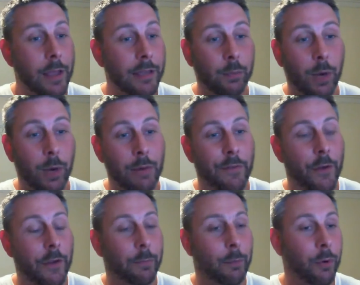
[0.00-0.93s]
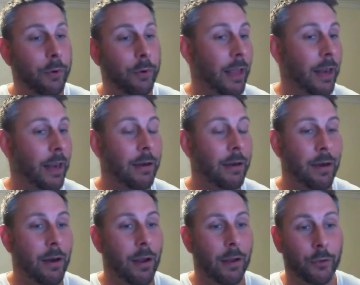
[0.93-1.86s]
one of my first books, and
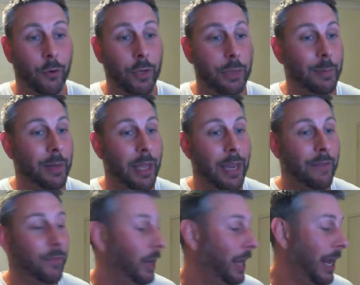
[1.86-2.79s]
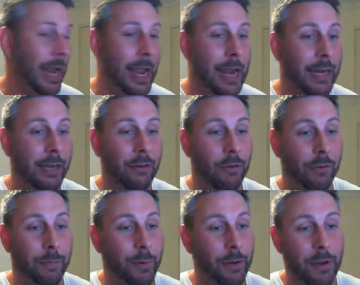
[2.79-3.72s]
truly believe, like any
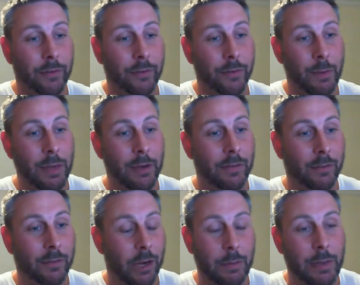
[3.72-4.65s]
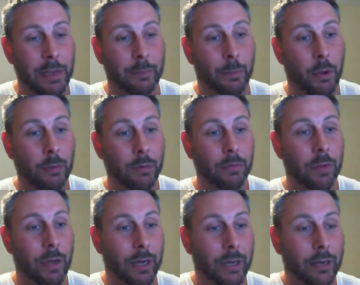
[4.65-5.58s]
entrepreneur, it's got to be his Bible.
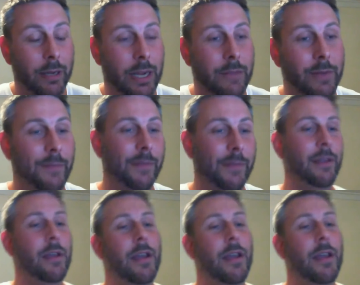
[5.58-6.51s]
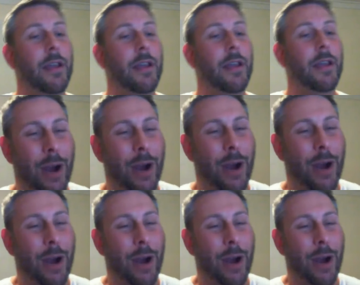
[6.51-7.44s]
Like, even if 4-Hour
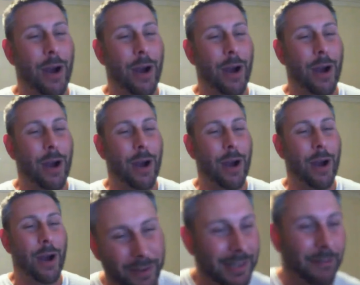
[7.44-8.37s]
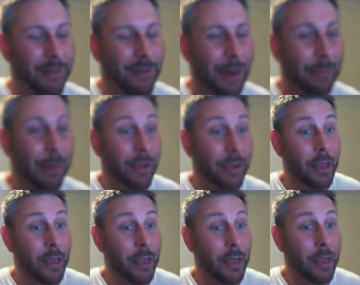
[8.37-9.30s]
Workweek doesn't exist, that's a load of crap.
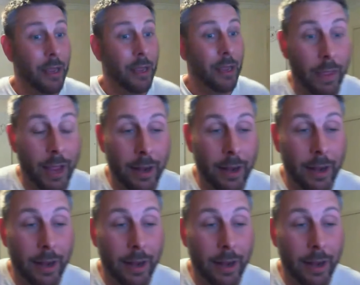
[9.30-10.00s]
We all know that.